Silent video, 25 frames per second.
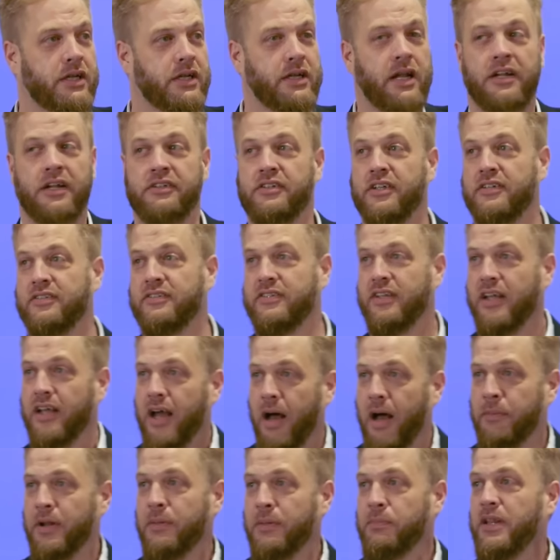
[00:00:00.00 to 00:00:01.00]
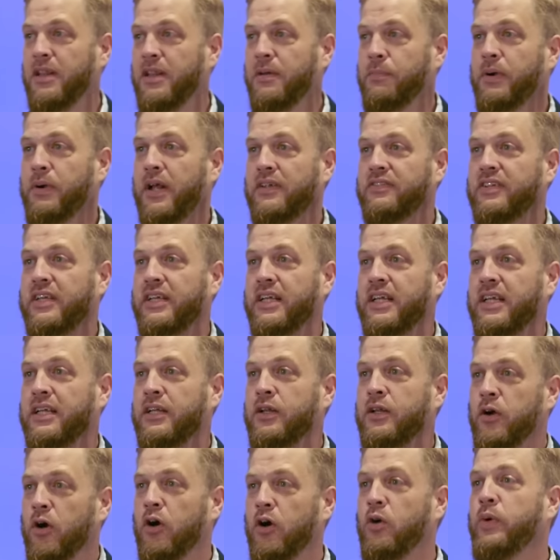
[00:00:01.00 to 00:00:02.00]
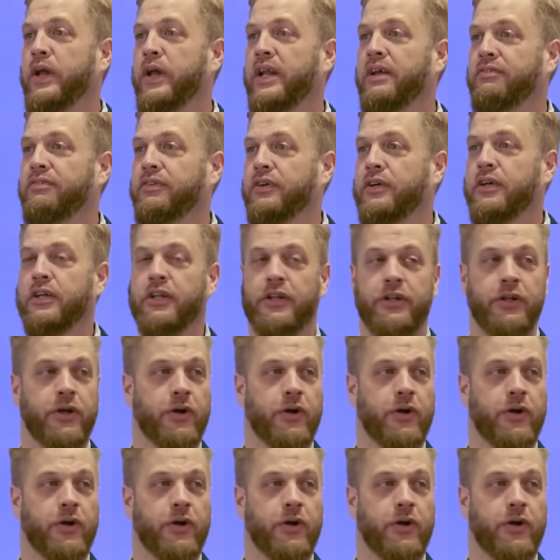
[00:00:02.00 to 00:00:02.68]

not just I'm going to be the president or whatever.